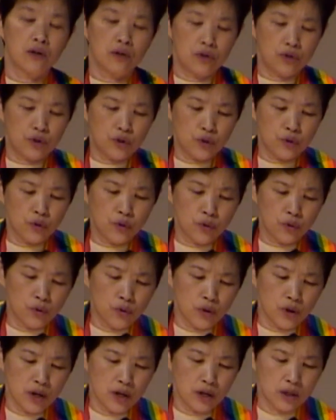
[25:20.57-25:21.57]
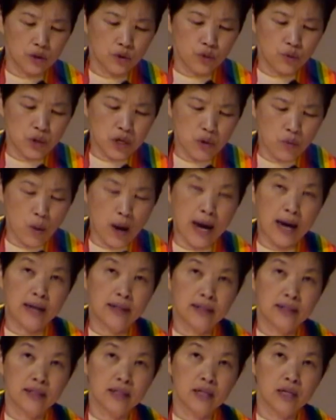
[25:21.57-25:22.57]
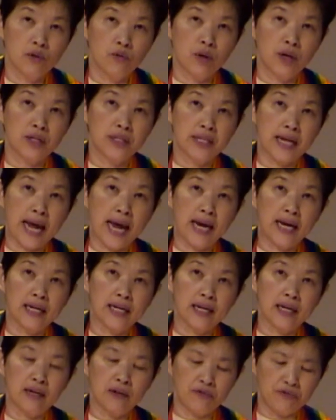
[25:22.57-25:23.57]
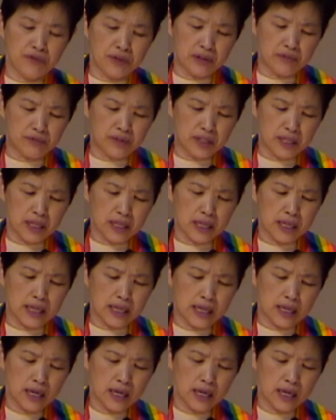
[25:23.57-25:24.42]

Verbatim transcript: through 21, it was 80 50.